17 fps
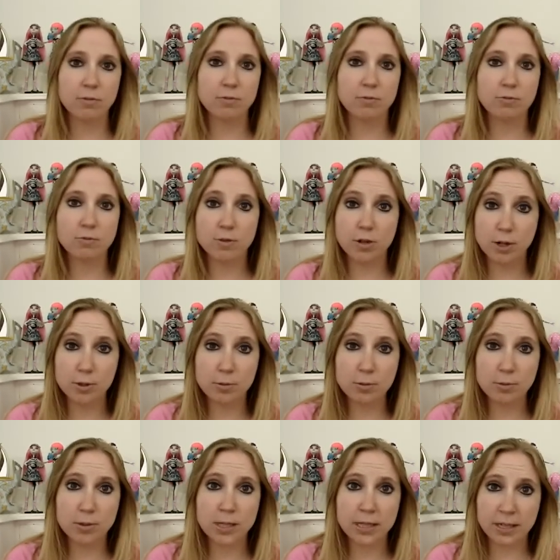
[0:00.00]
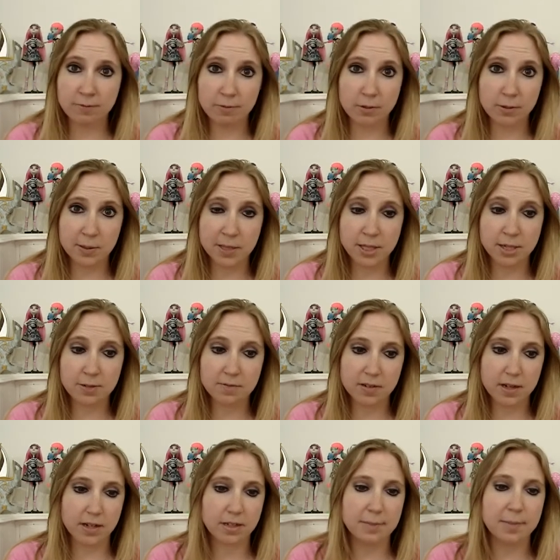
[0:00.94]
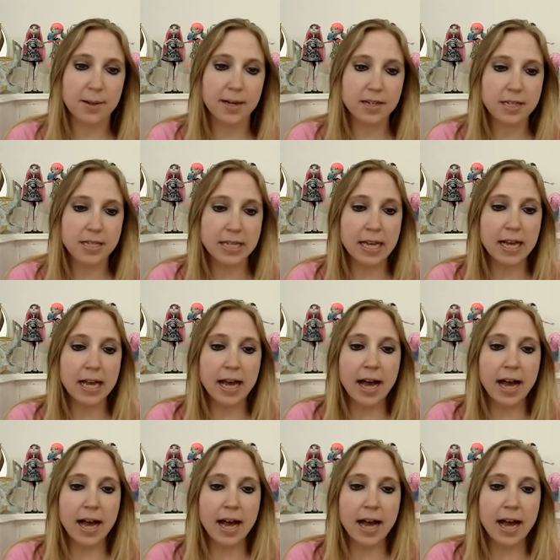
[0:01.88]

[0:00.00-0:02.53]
Rose Influenster Vox Box.